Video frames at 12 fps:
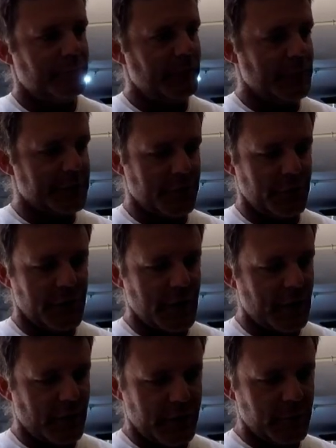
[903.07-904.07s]
Make sure you get
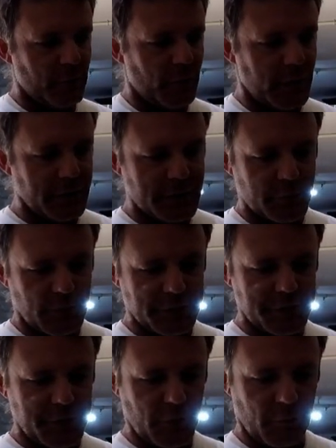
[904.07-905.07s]
out any wind
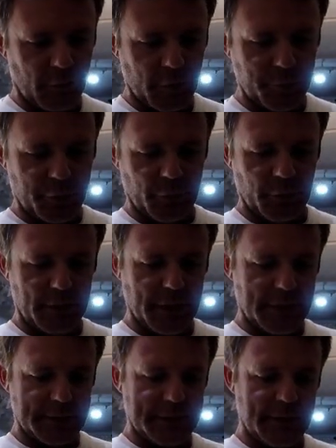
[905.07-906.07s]
twists. You don't want to pull
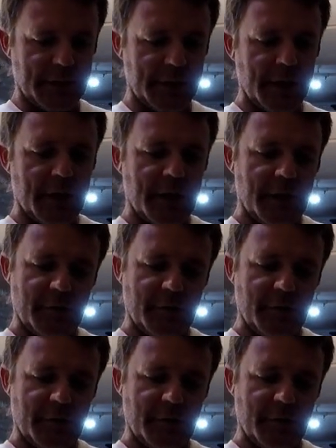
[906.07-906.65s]
against it.